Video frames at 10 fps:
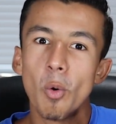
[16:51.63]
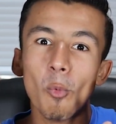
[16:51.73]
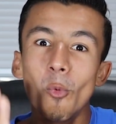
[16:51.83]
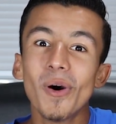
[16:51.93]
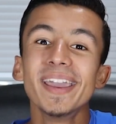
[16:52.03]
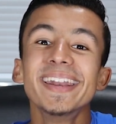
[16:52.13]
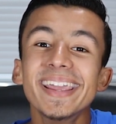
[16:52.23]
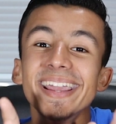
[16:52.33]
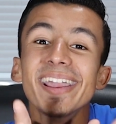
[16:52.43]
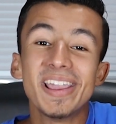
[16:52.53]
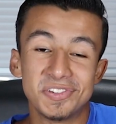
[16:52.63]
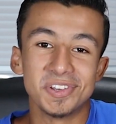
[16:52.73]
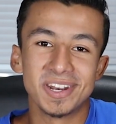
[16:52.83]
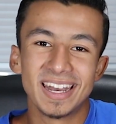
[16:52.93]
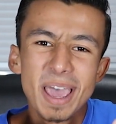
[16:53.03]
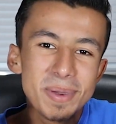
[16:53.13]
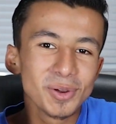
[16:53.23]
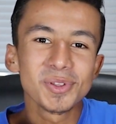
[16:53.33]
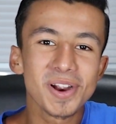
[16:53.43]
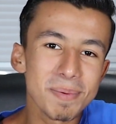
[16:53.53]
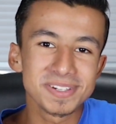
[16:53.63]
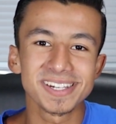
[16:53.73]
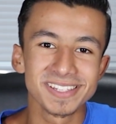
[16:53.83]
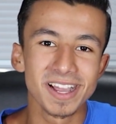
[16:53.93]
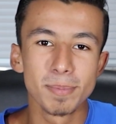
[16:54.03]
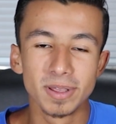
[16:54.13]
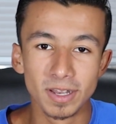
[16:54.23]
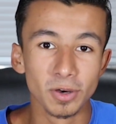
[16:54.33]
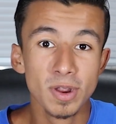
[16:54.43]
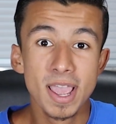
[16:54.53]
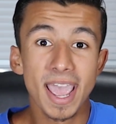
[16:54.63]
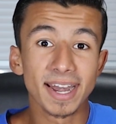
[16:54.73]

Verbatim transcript: What is it? Let me know in the comment section down below.